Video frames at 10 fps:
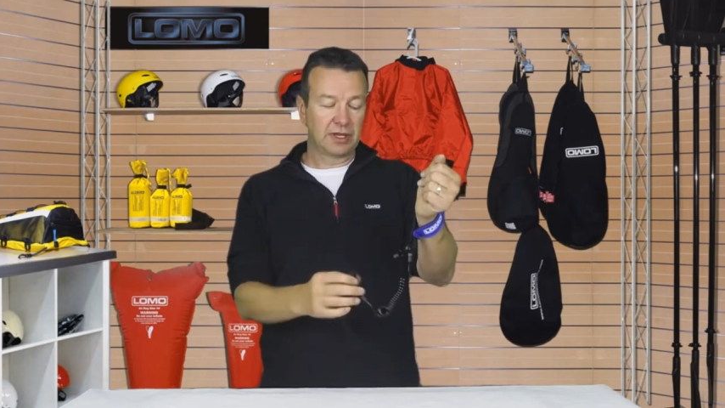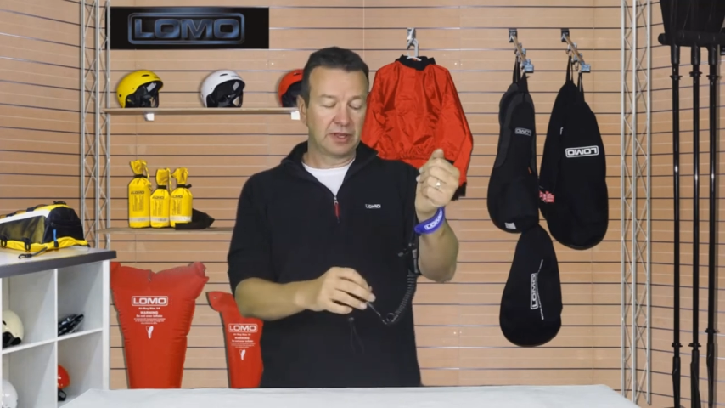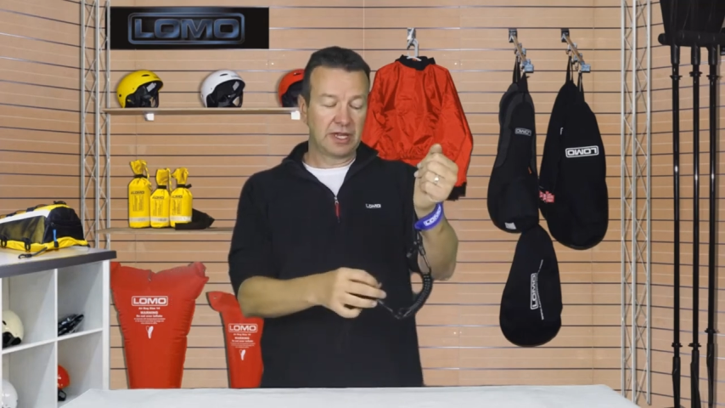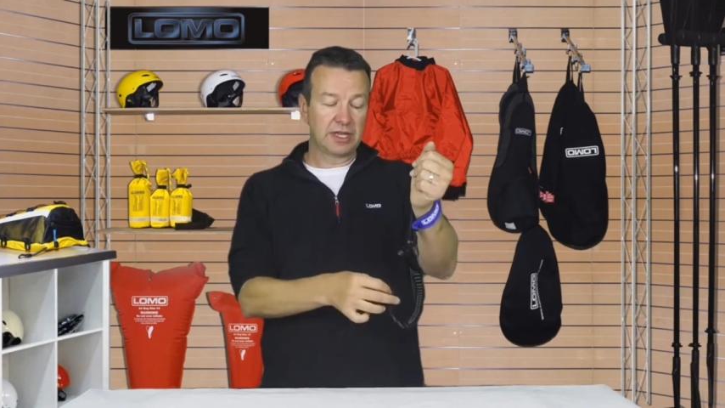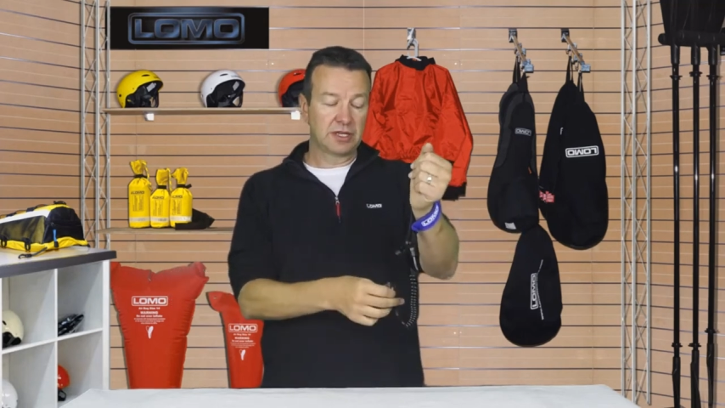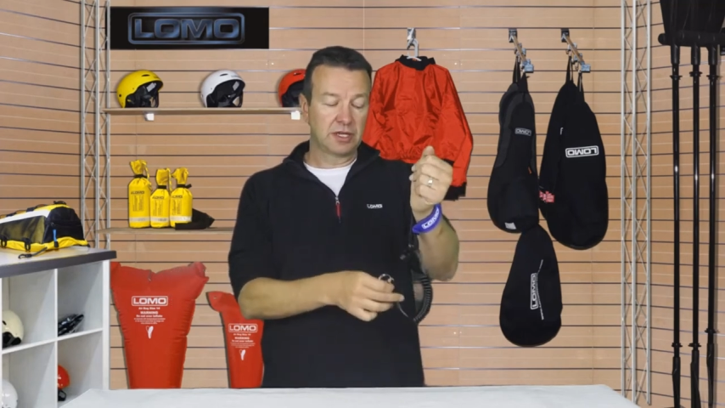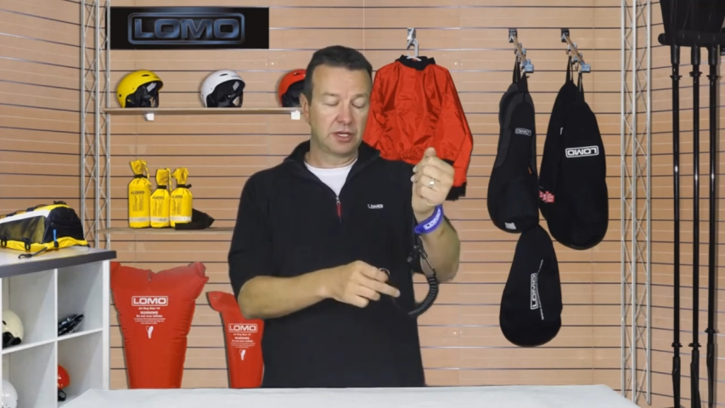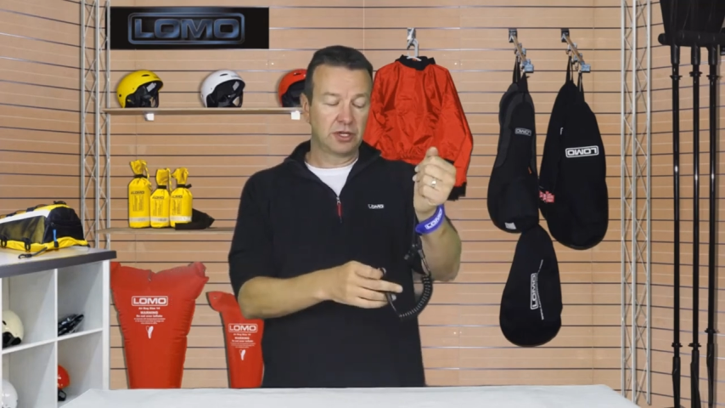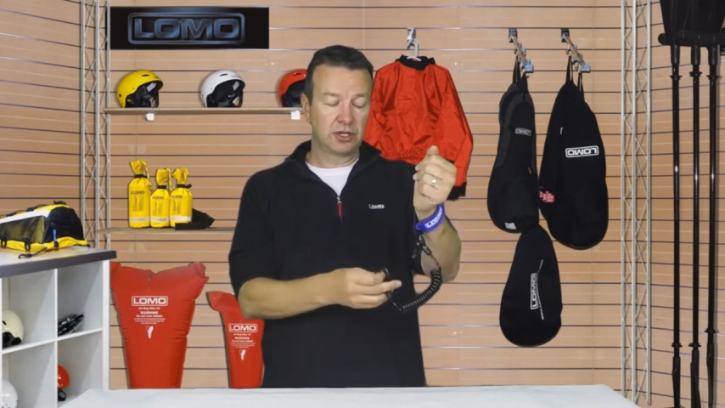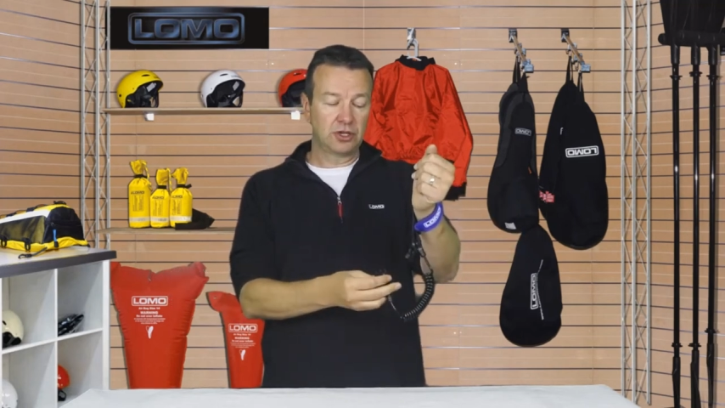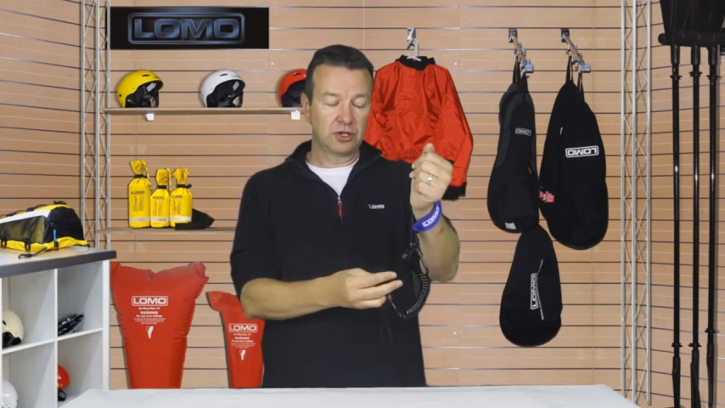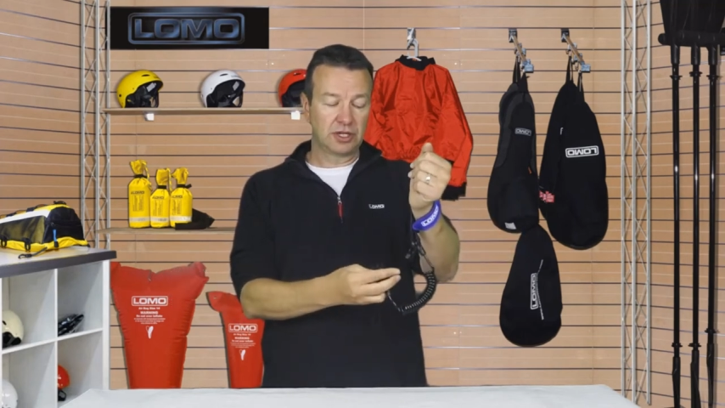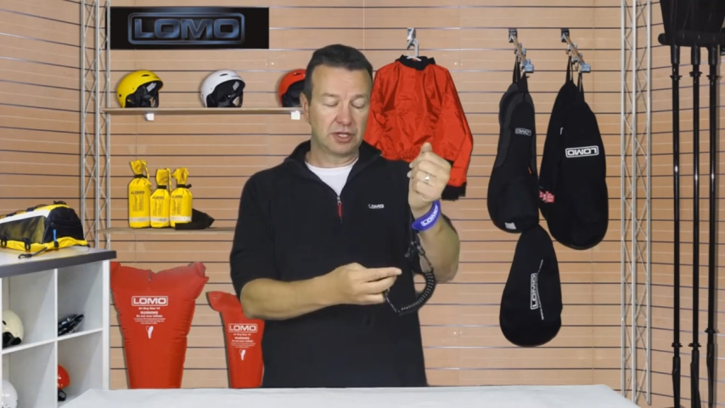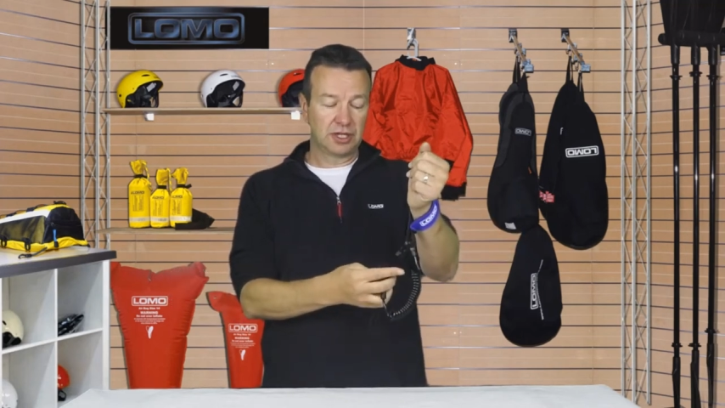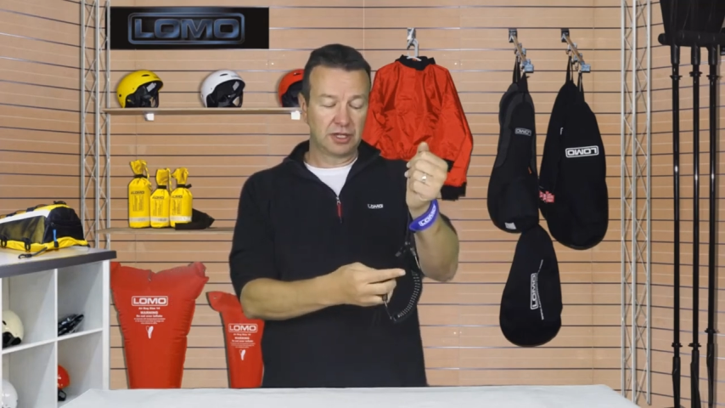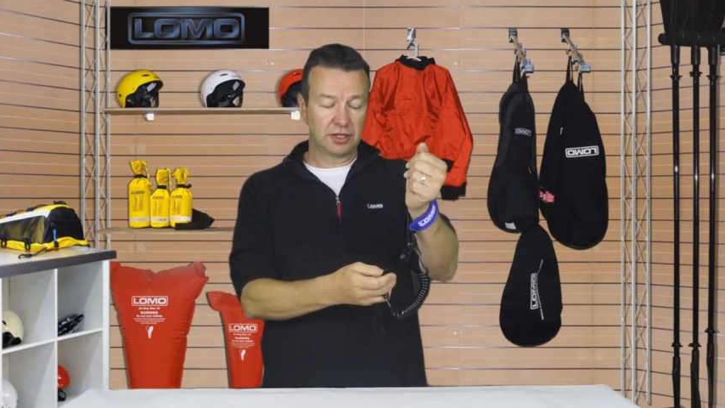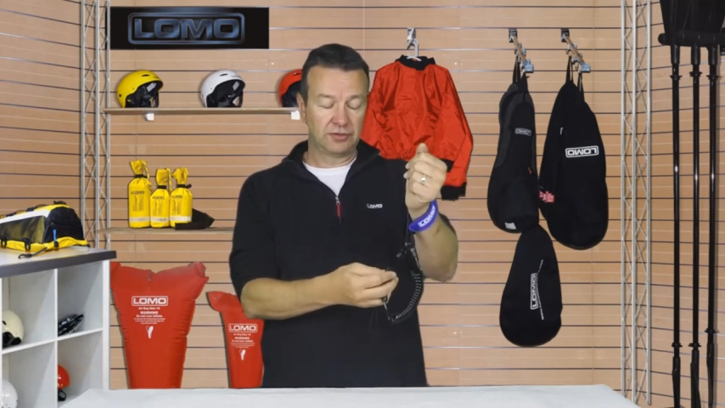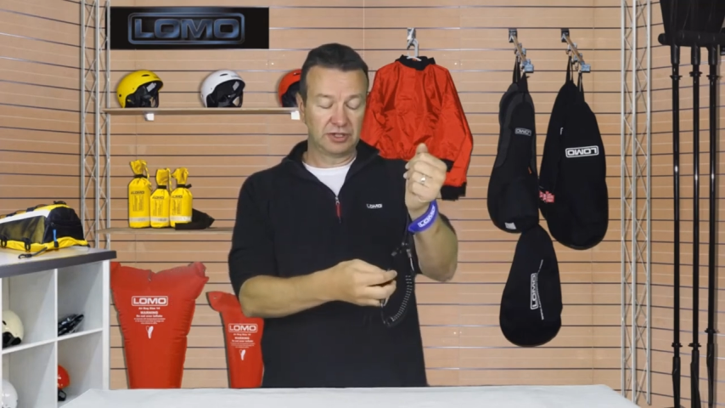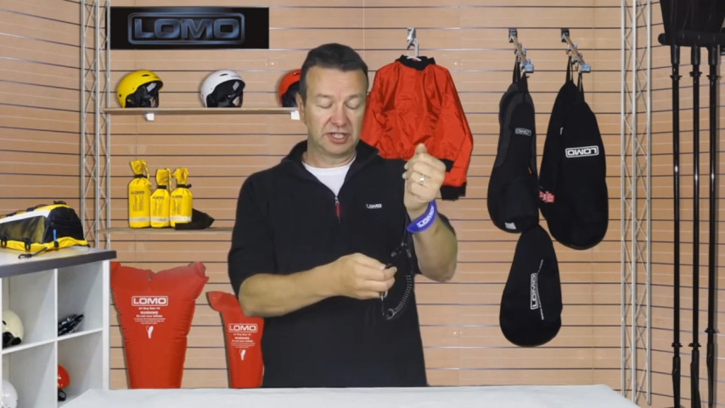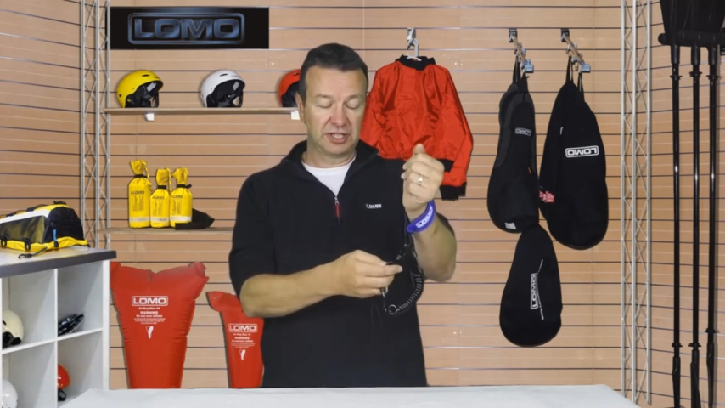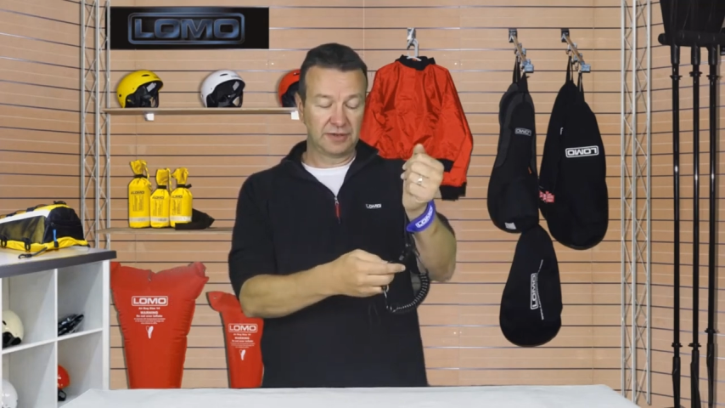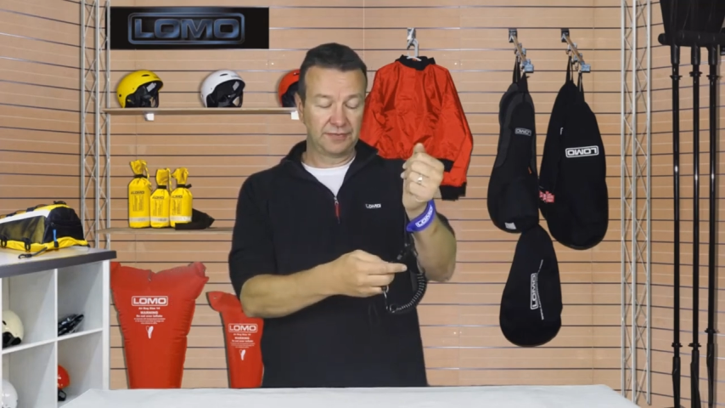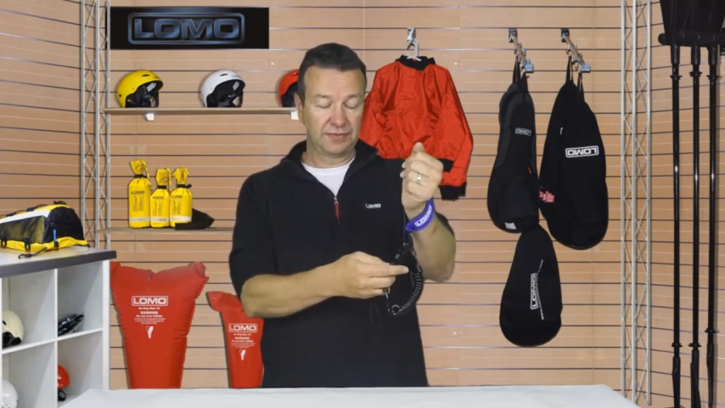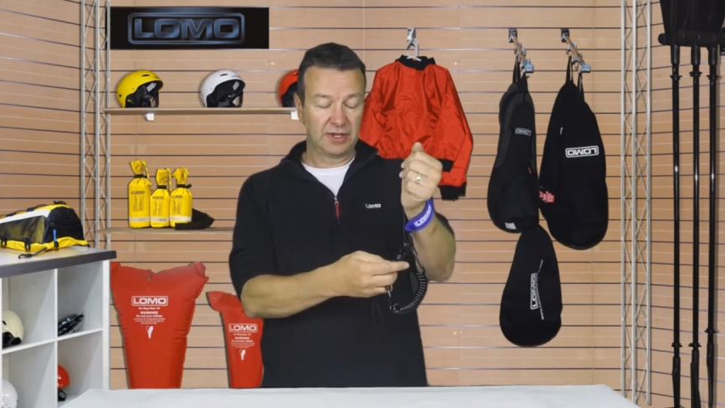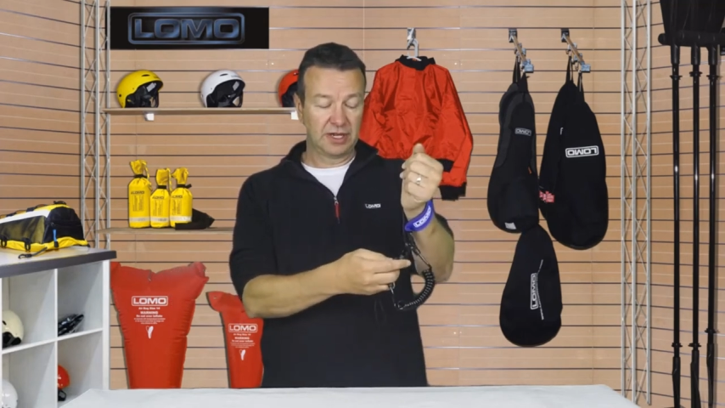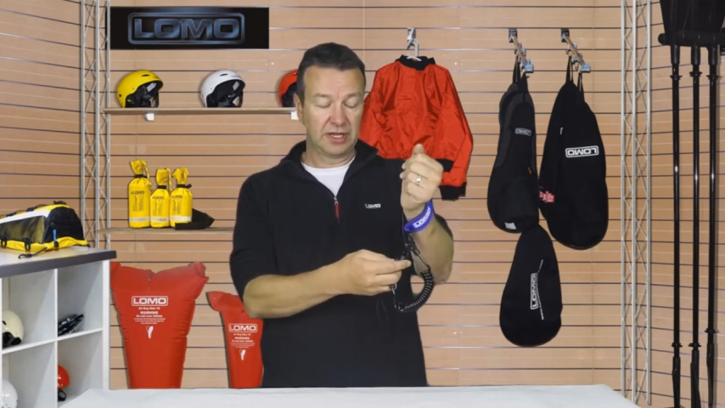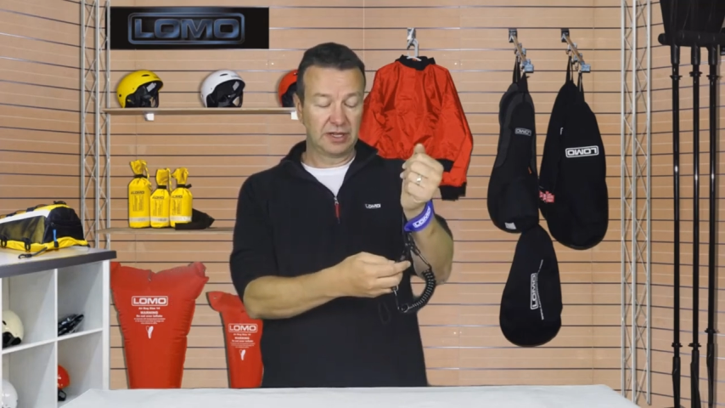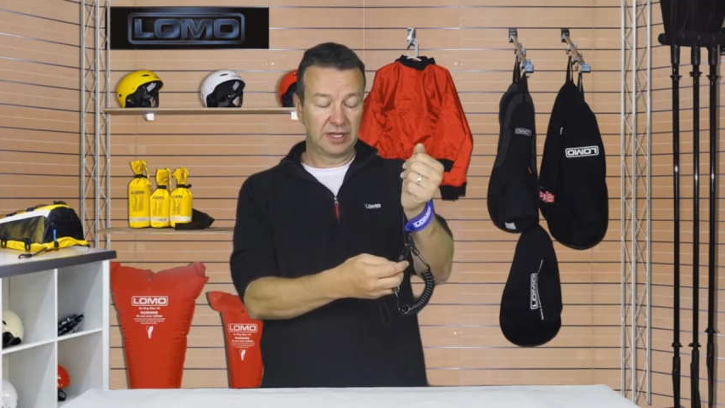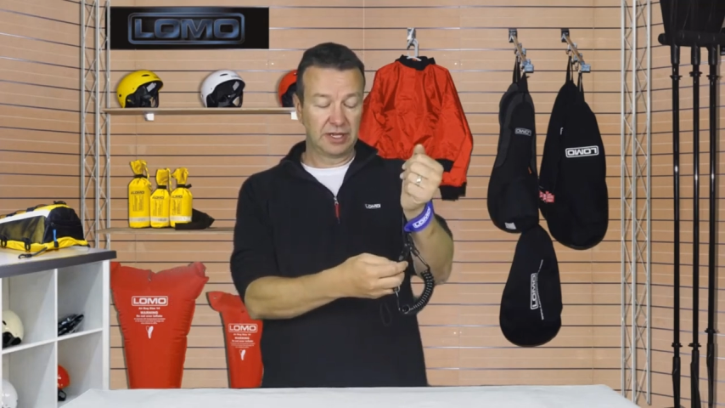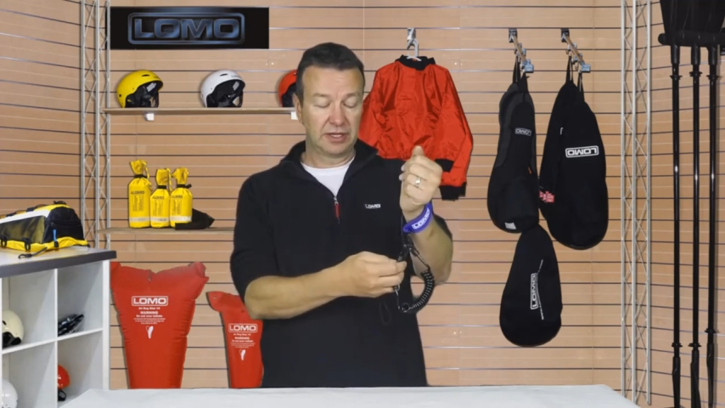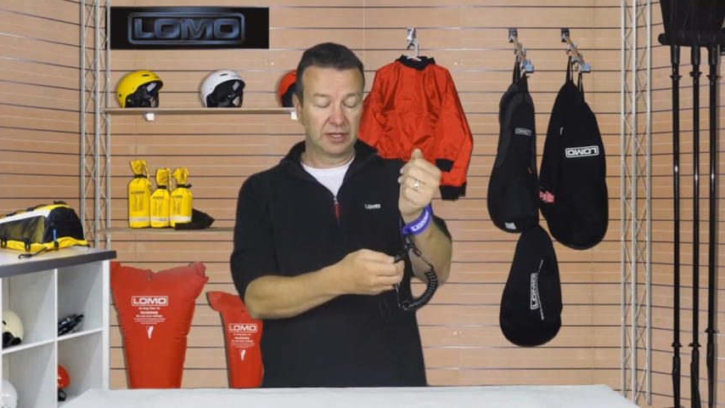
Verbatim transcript: then you can release it and then